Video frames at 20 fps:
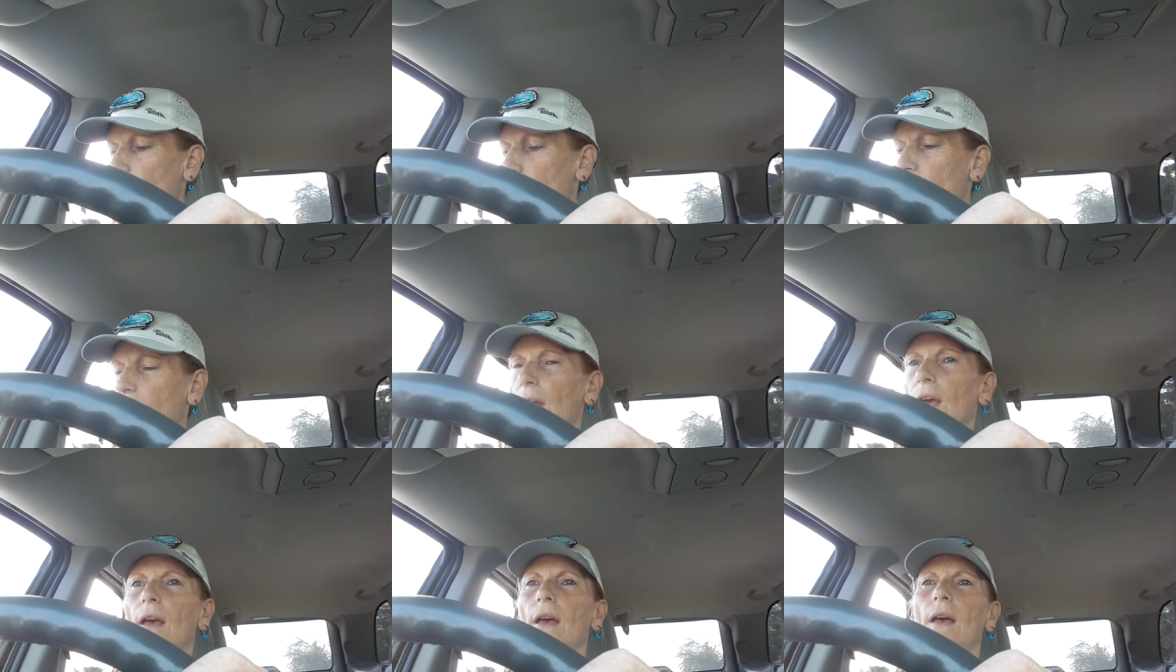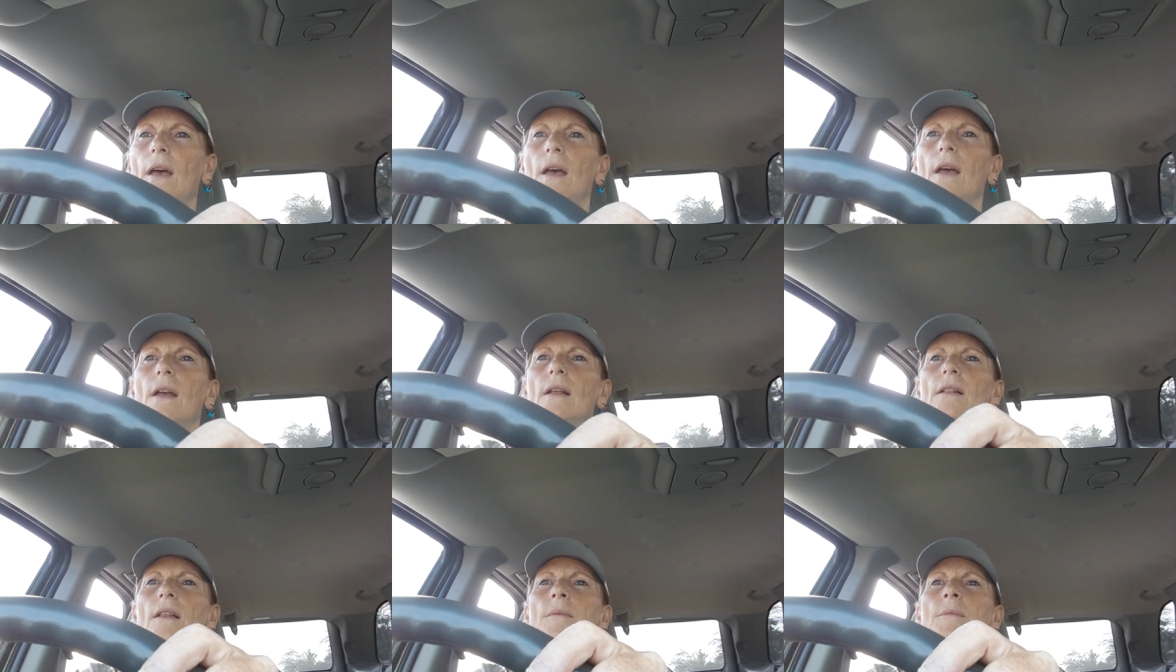
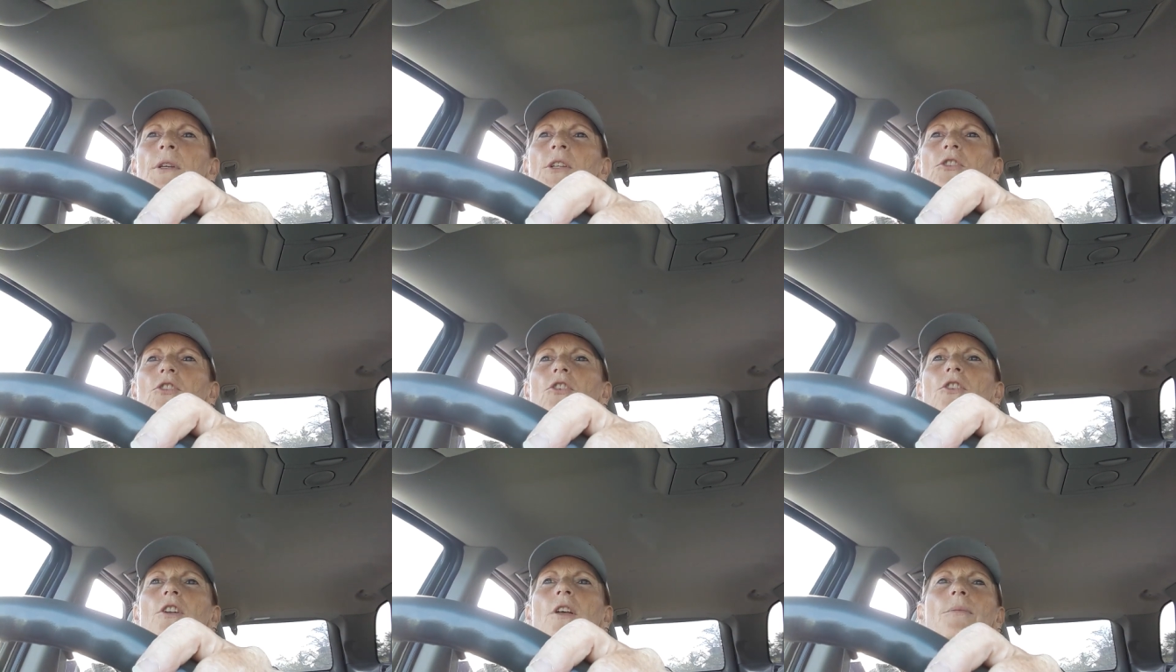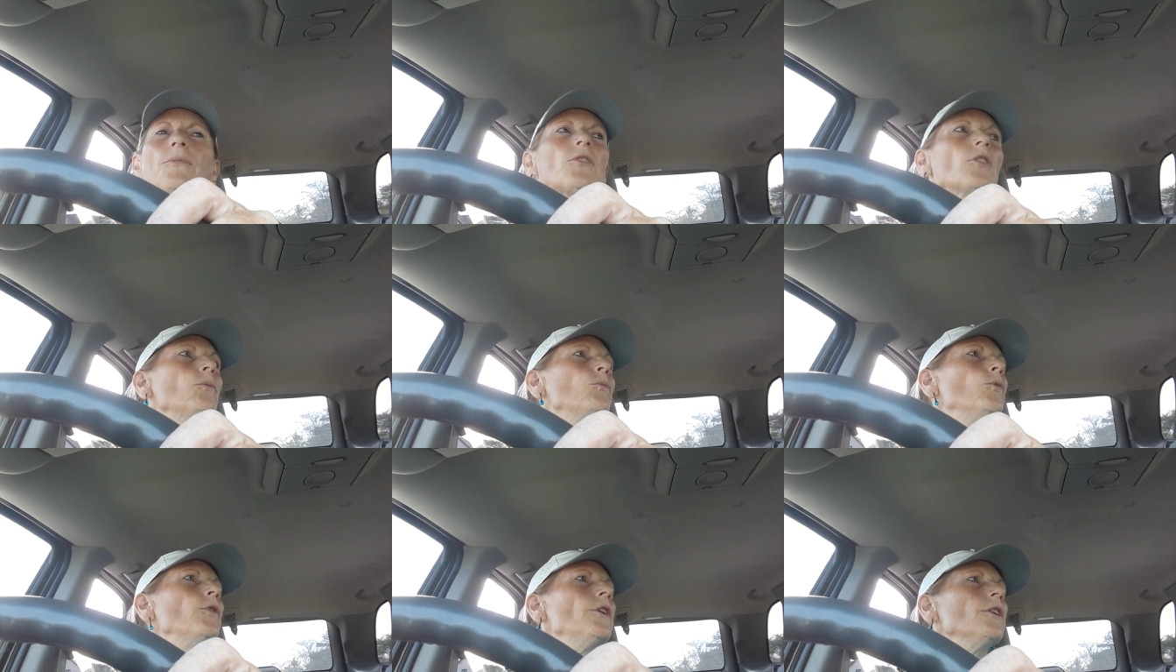Okay, let me turn up
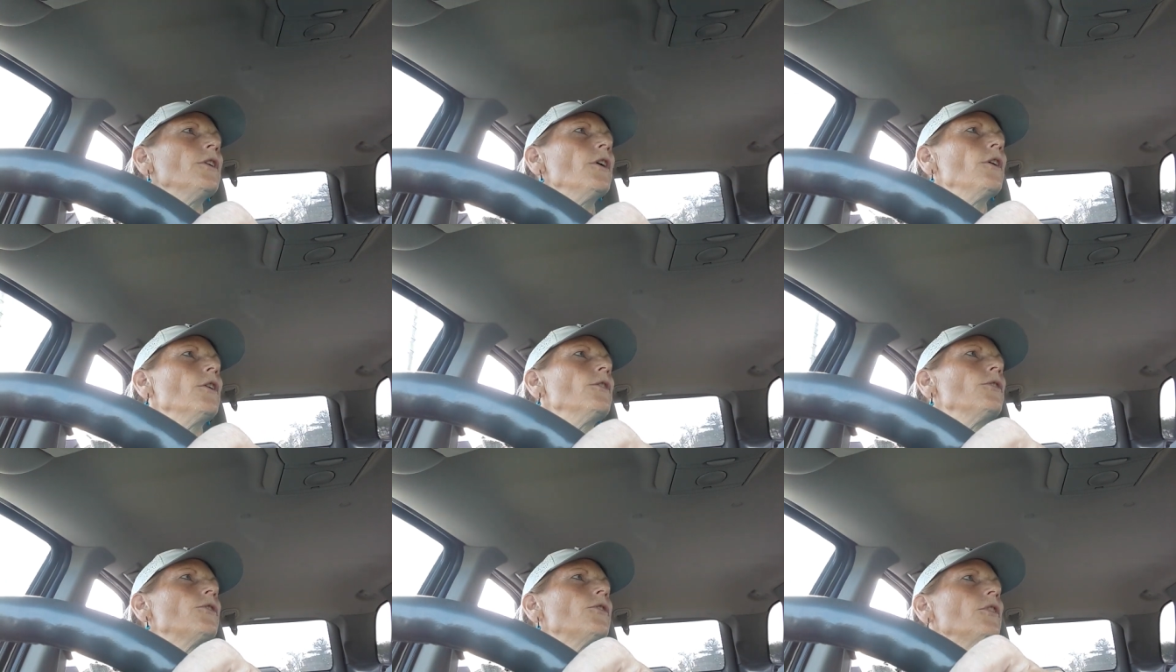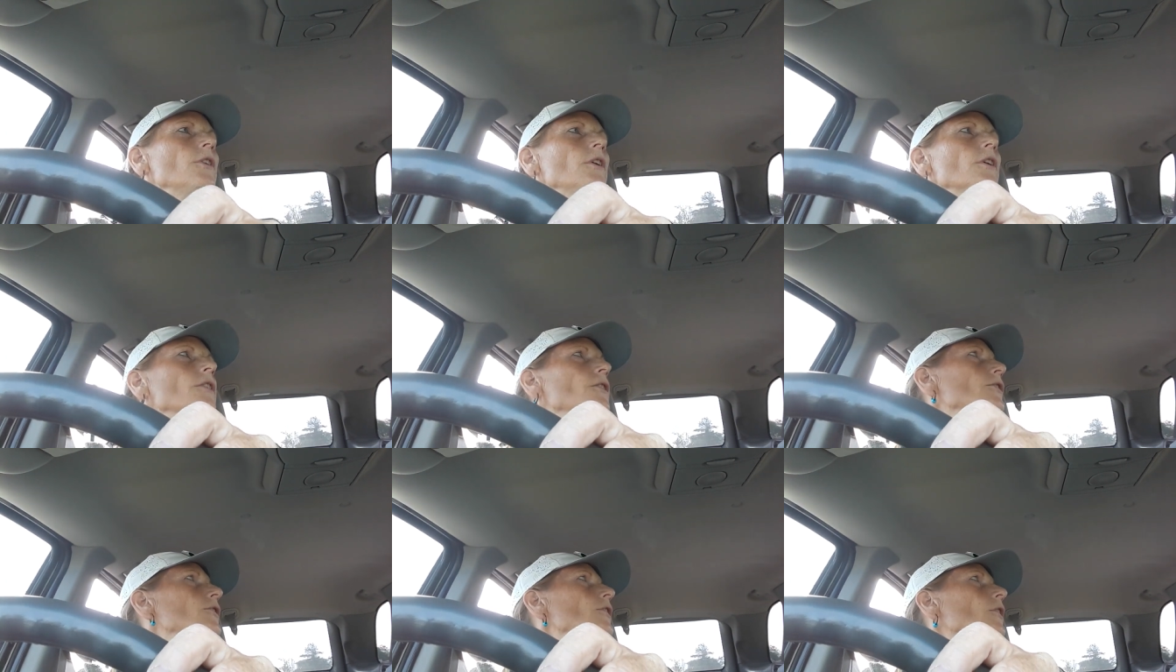some windows
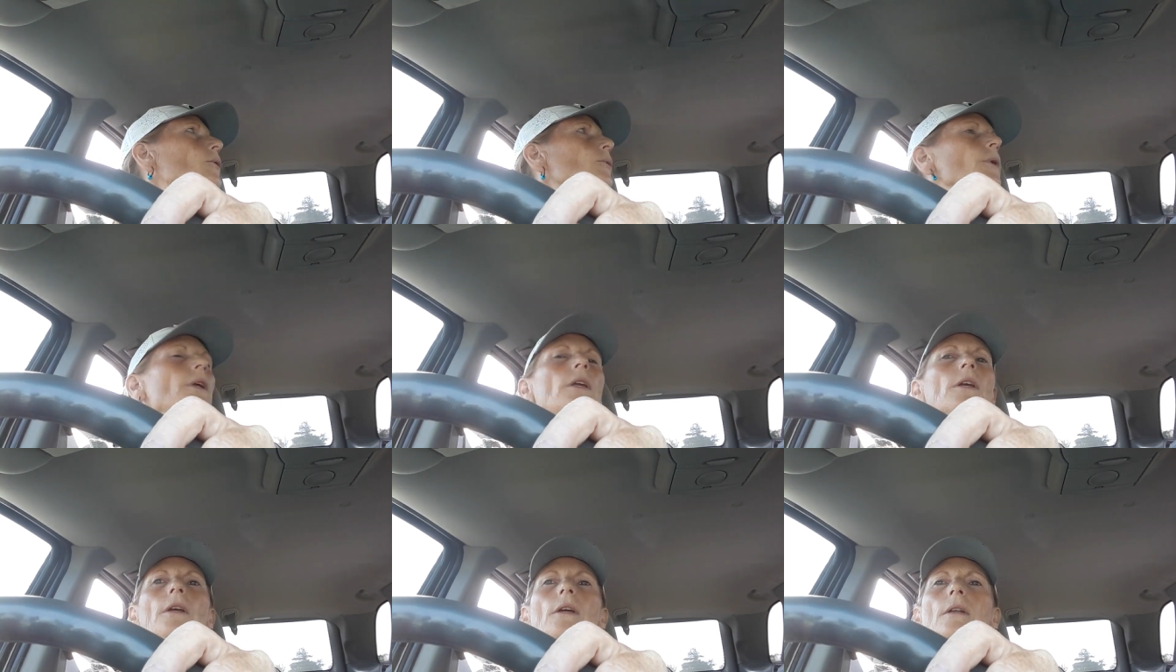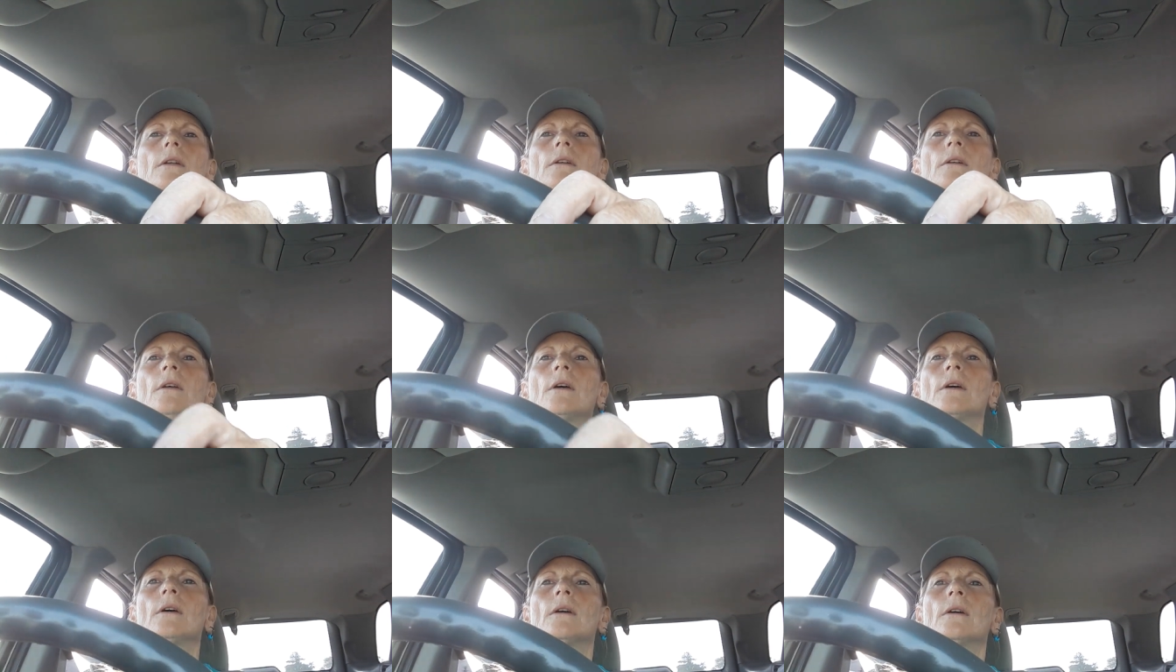here so we
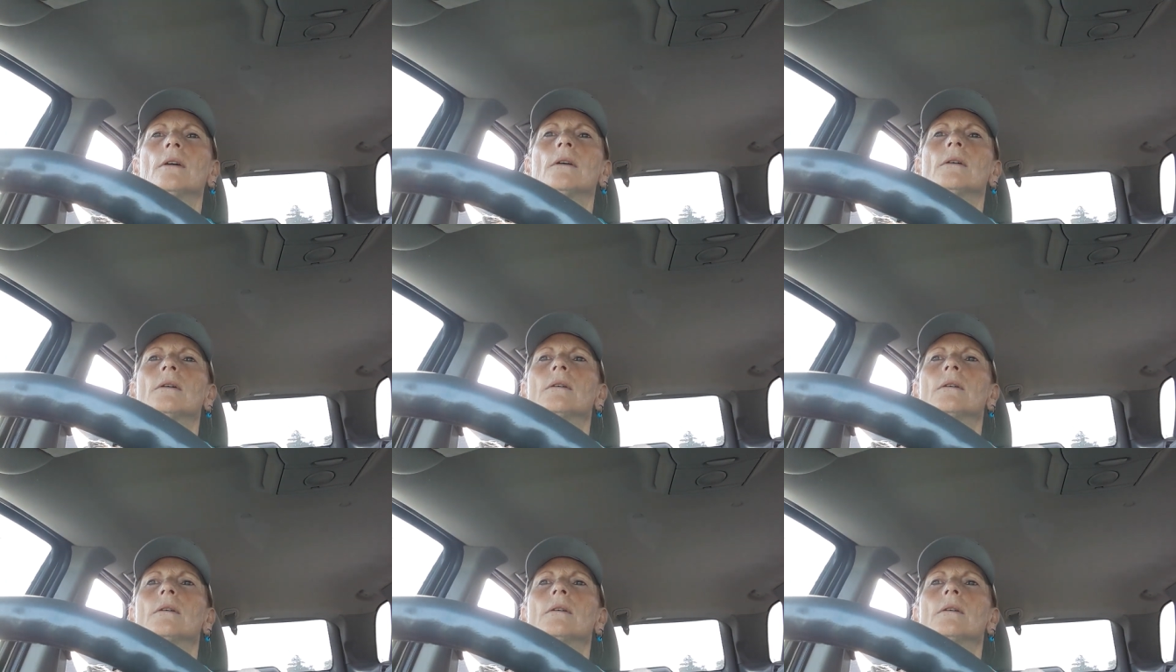can uh,